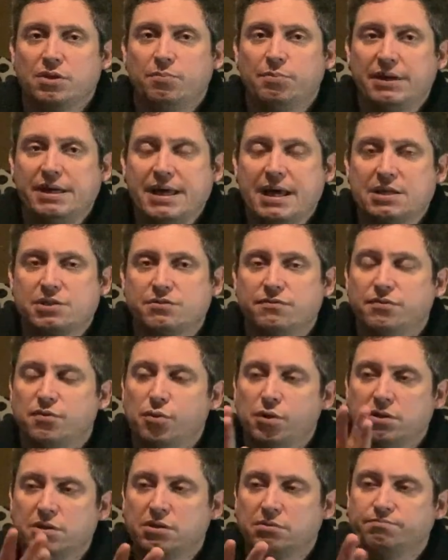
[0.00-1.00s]
the
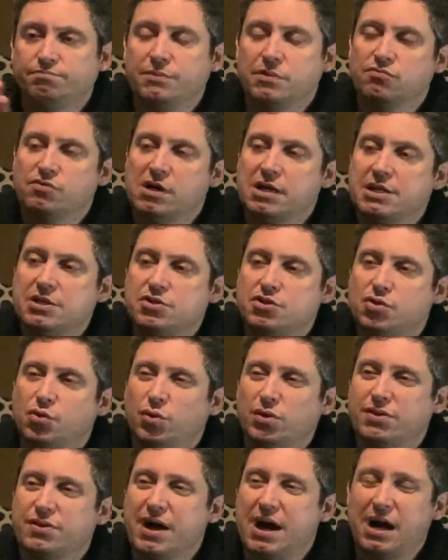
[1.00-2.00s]
PS4, and I really enjoyed that.